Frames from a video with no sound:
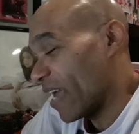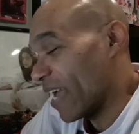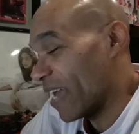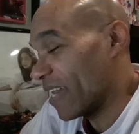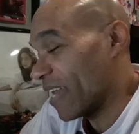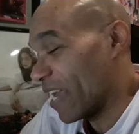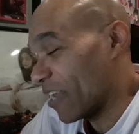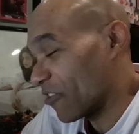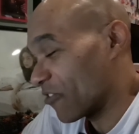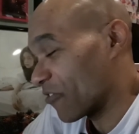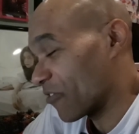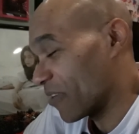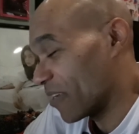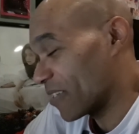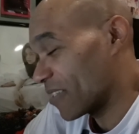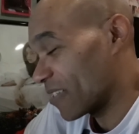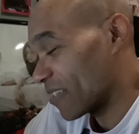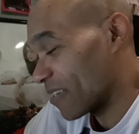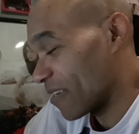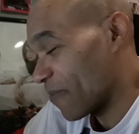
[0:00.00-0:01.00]
an
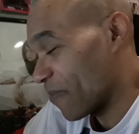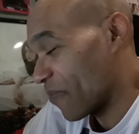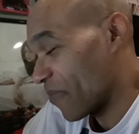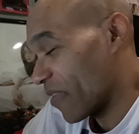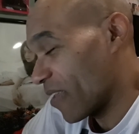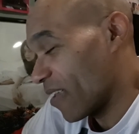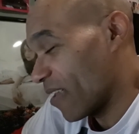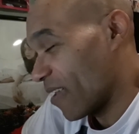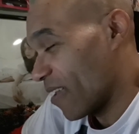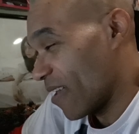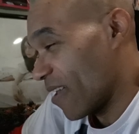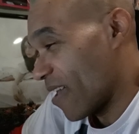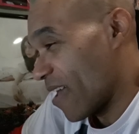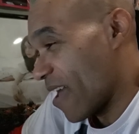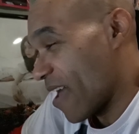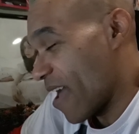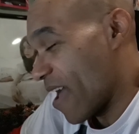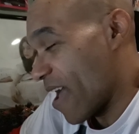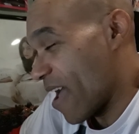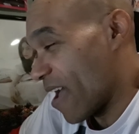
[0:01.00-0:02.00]
interest,
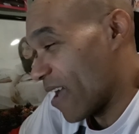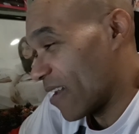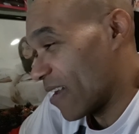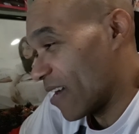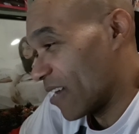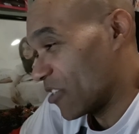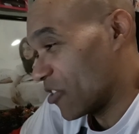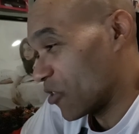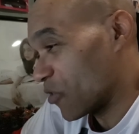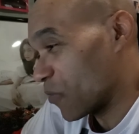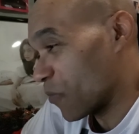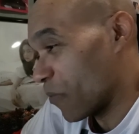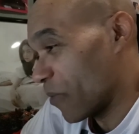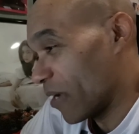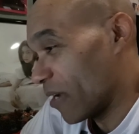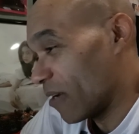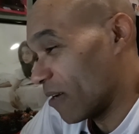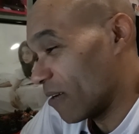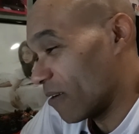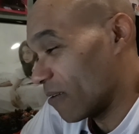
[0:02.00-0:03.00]
and just
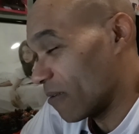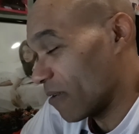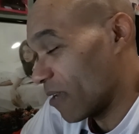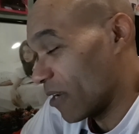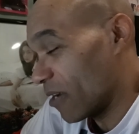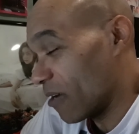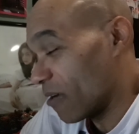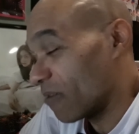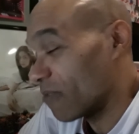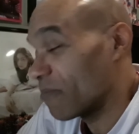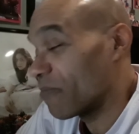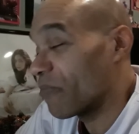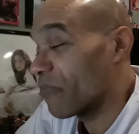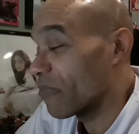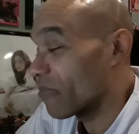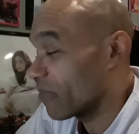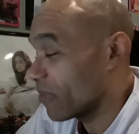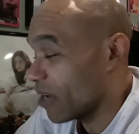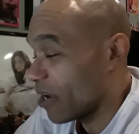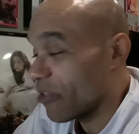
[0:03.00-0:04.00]
real
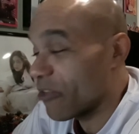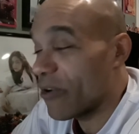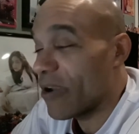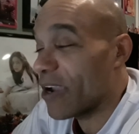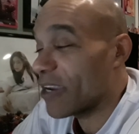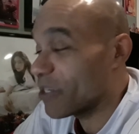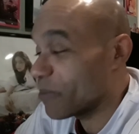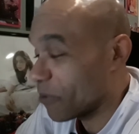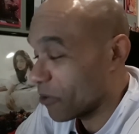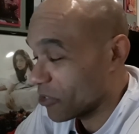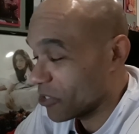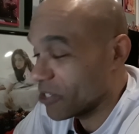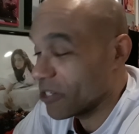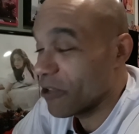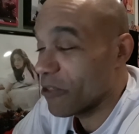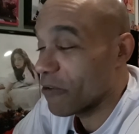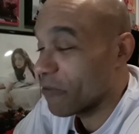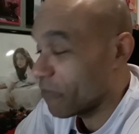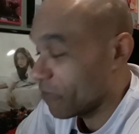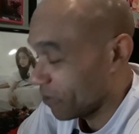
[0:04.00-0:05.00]
other experts in
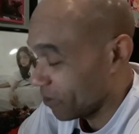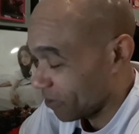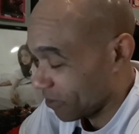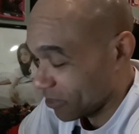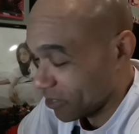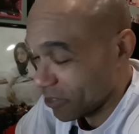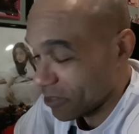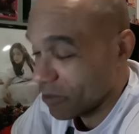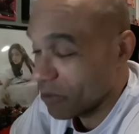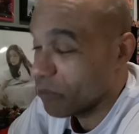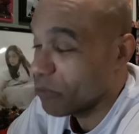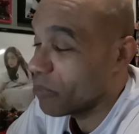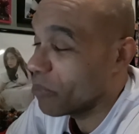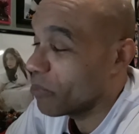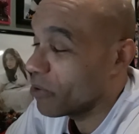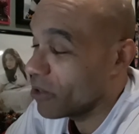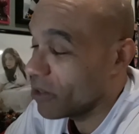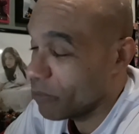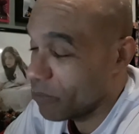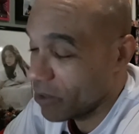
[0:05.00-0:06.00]
other fields,
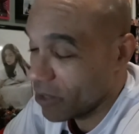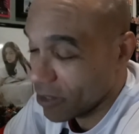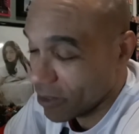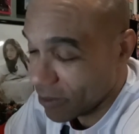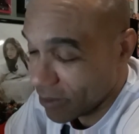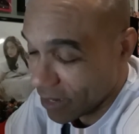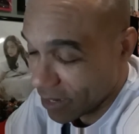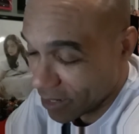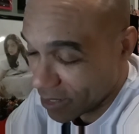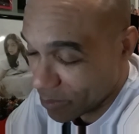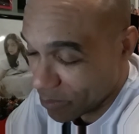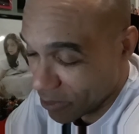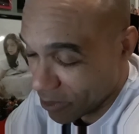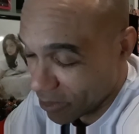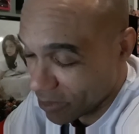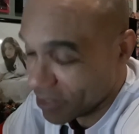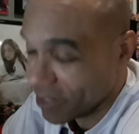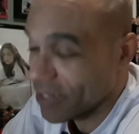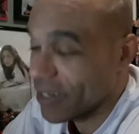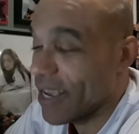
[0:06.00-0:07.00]
political
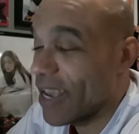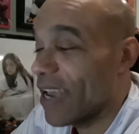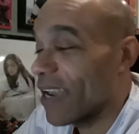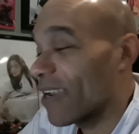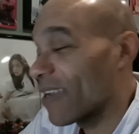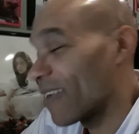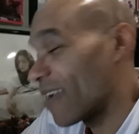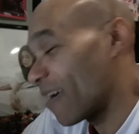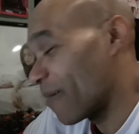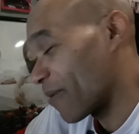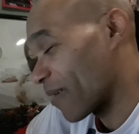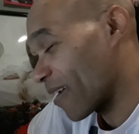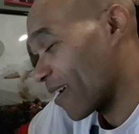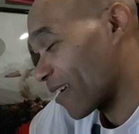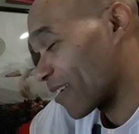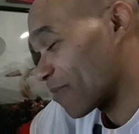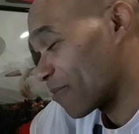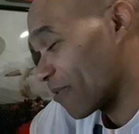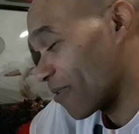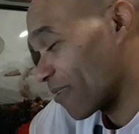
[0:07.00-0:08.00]
experts and economic
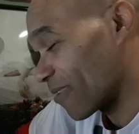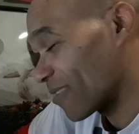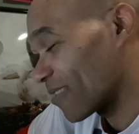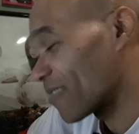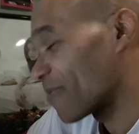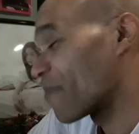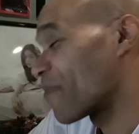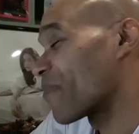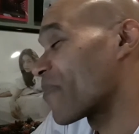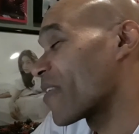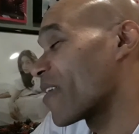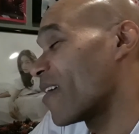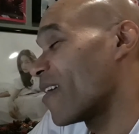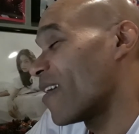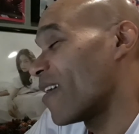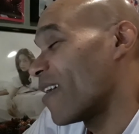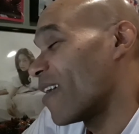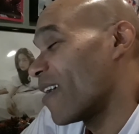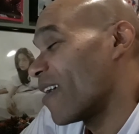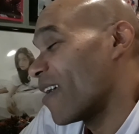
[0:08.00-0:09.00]
experts,
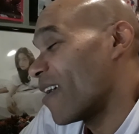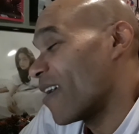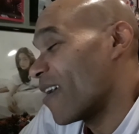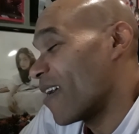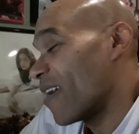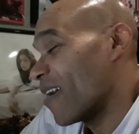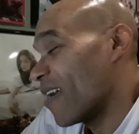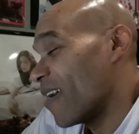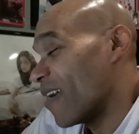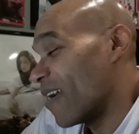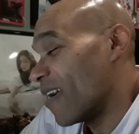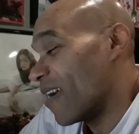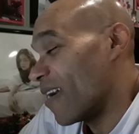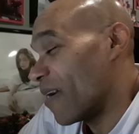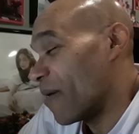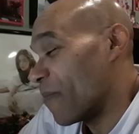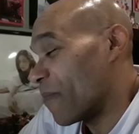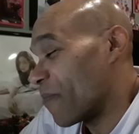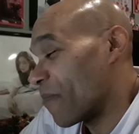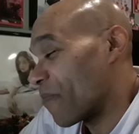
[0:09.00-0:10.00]

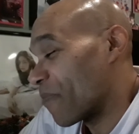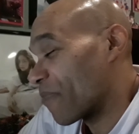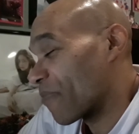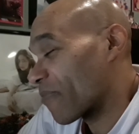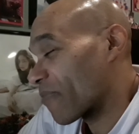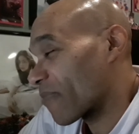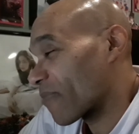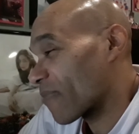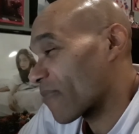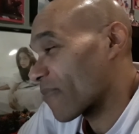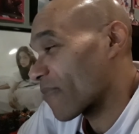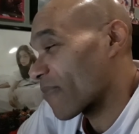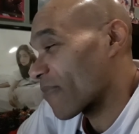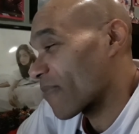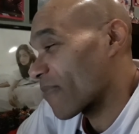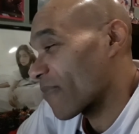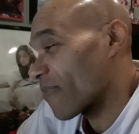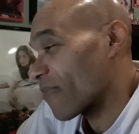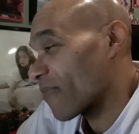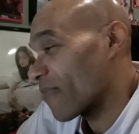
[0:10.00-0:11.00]
um,
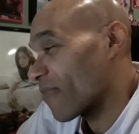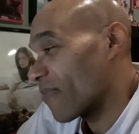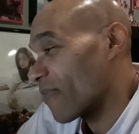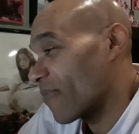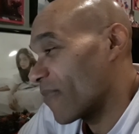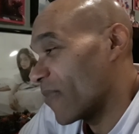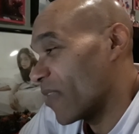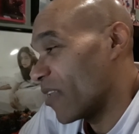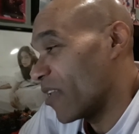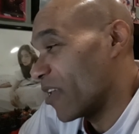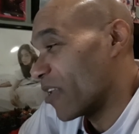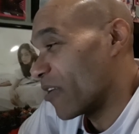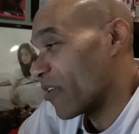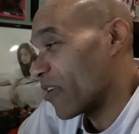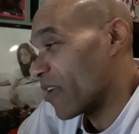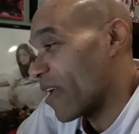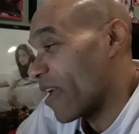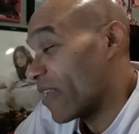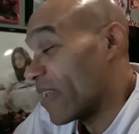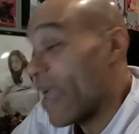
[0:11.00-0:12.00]
and
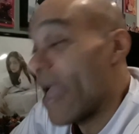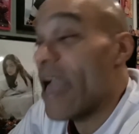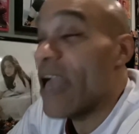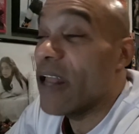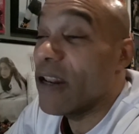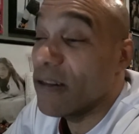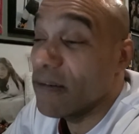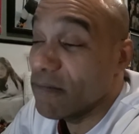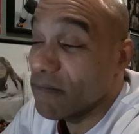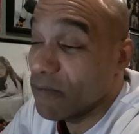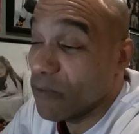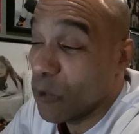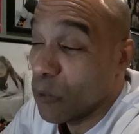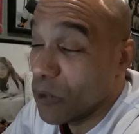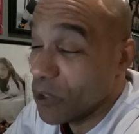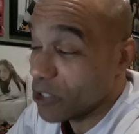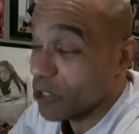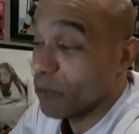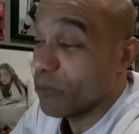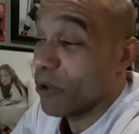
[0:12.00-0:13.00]

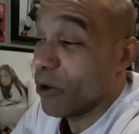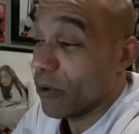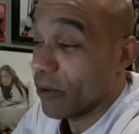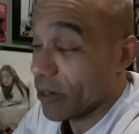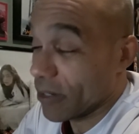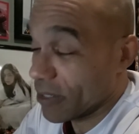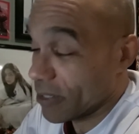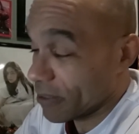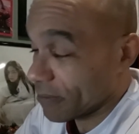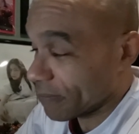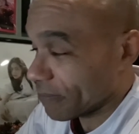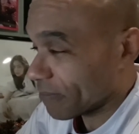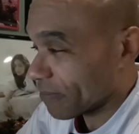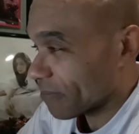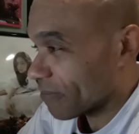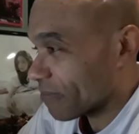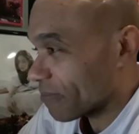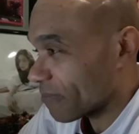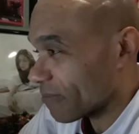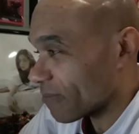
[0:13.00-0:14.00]
whistleblowers,
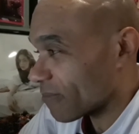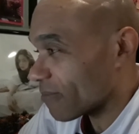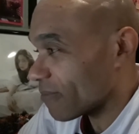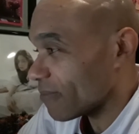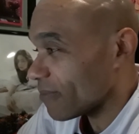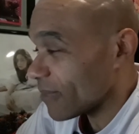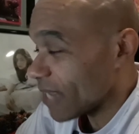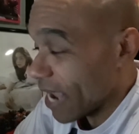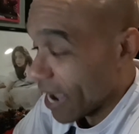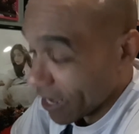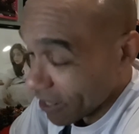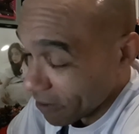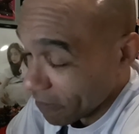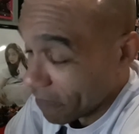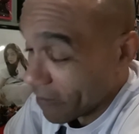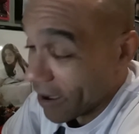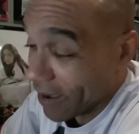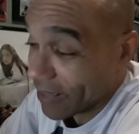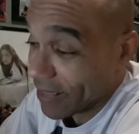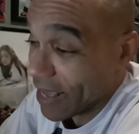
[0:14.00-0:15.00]
and the
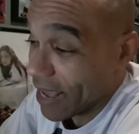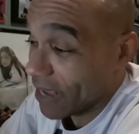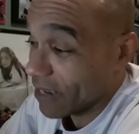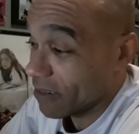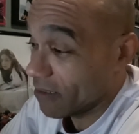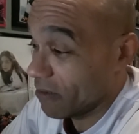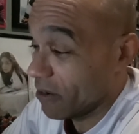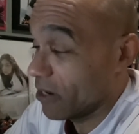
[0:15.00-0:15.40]
fact that